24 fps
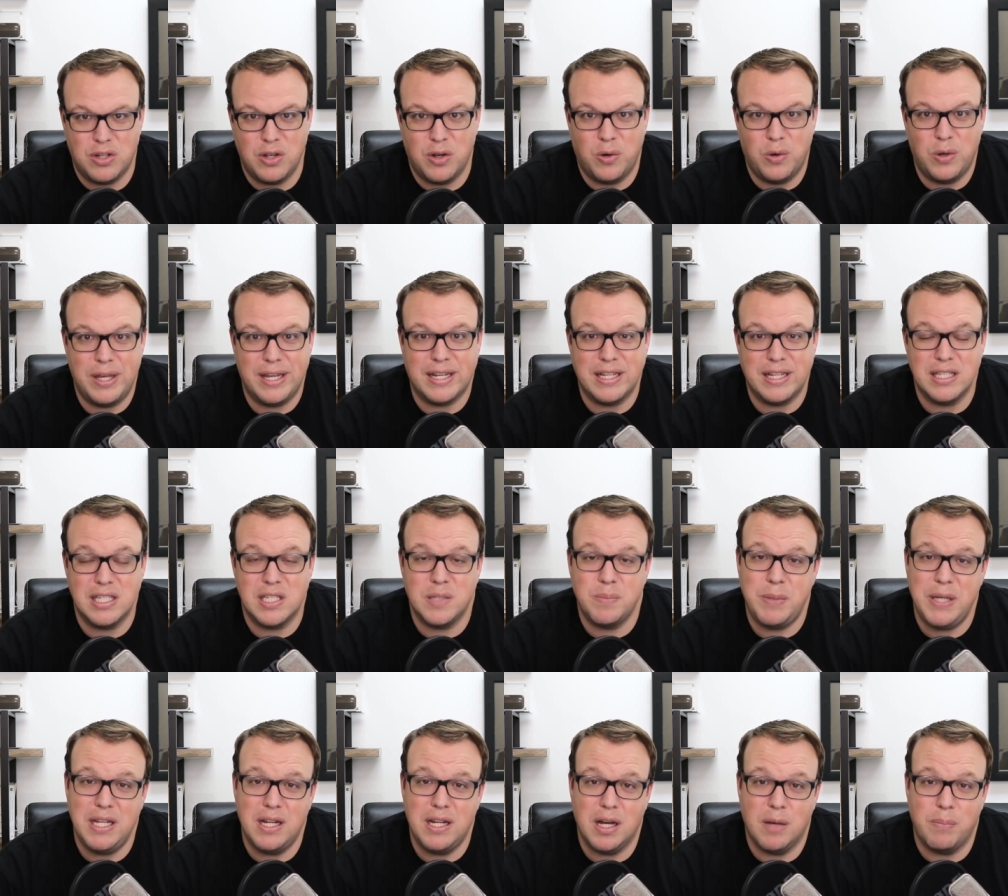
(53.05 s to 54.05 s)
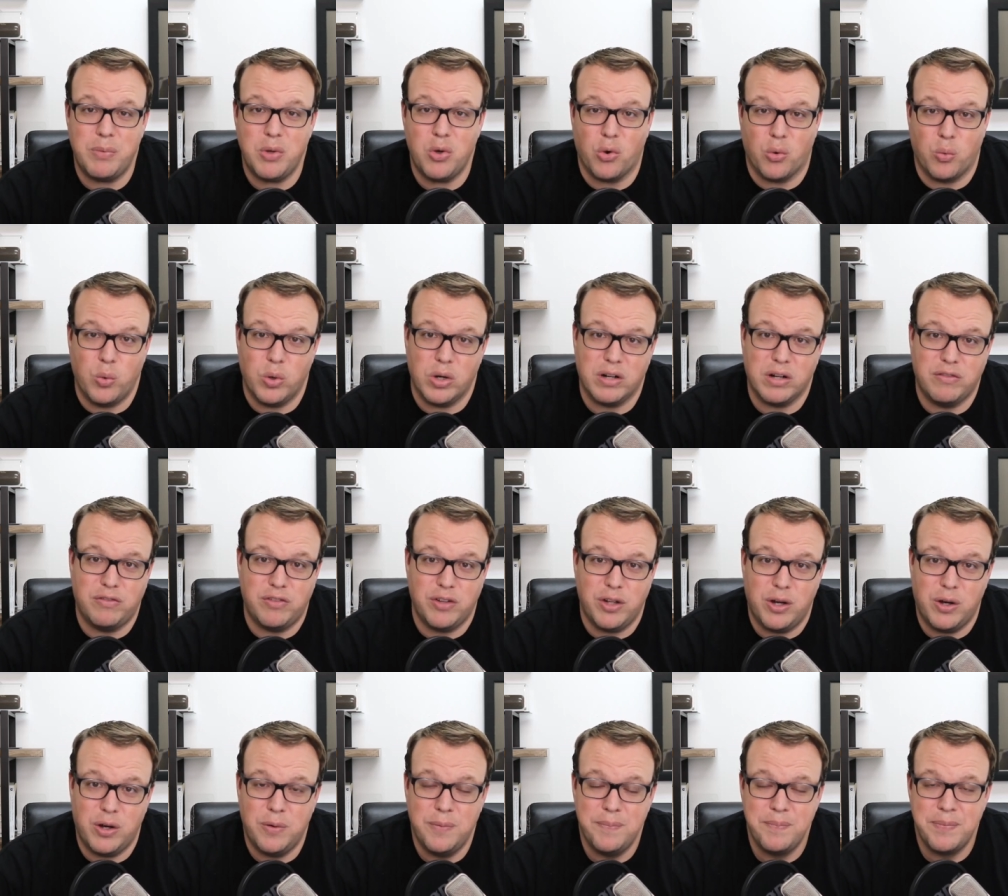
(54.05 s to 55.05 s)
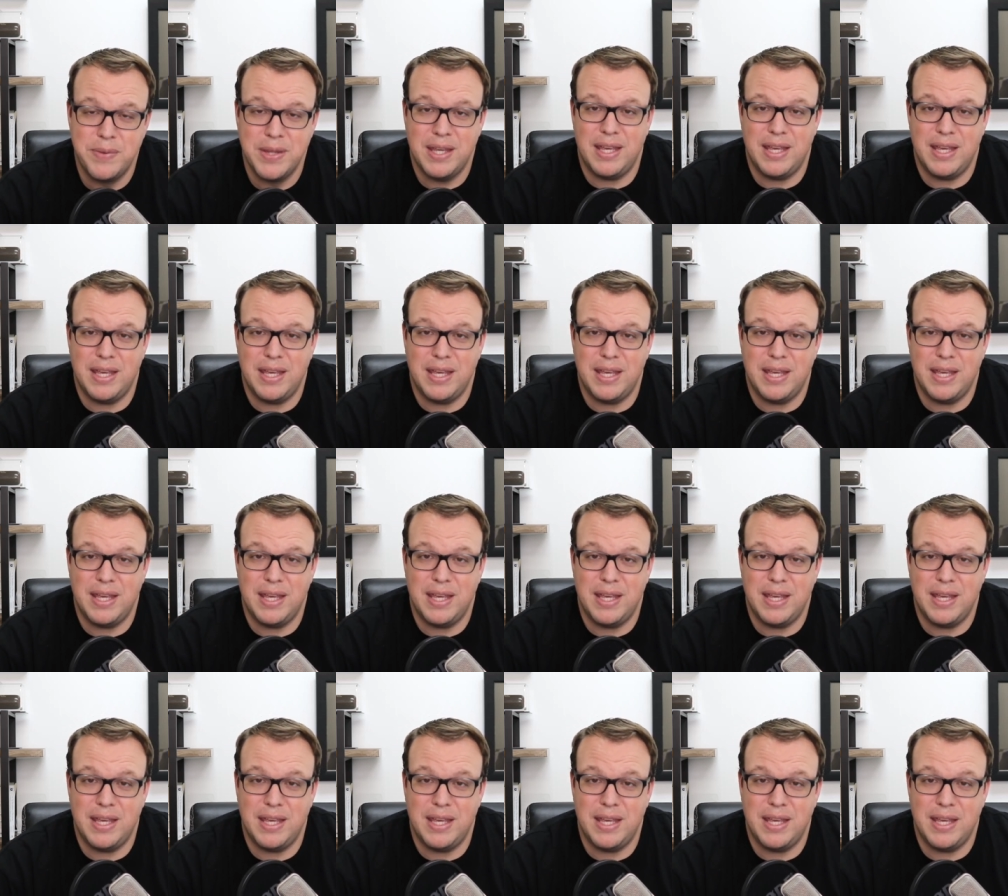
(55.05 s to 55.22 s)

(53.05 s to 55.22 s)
So it can speed up your workflow.